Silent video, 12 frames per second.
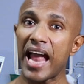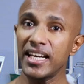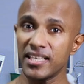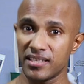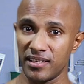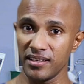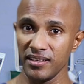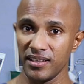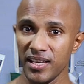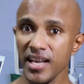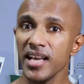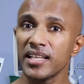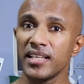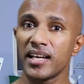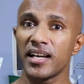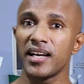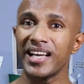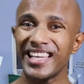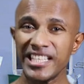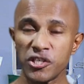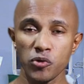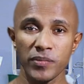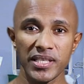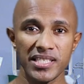addition, there are
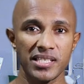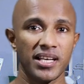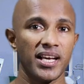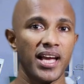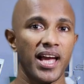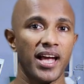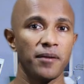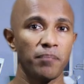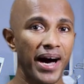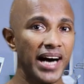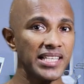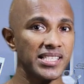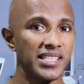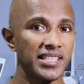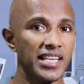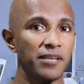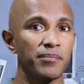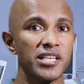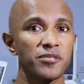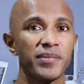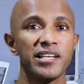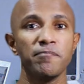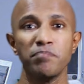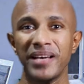instruments and parts that must be
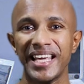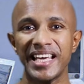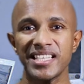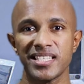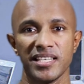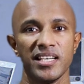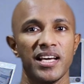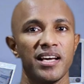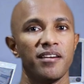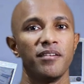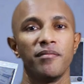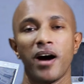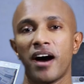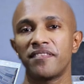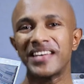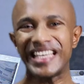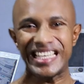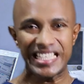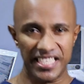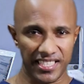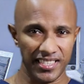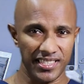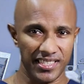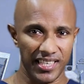replaced after each
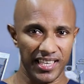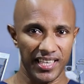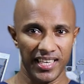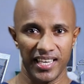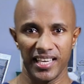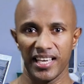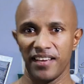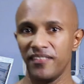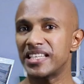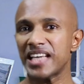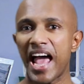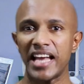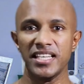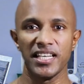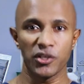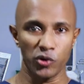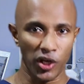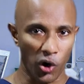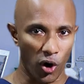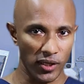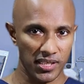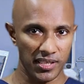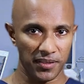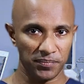surgery, which add to the
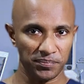cost.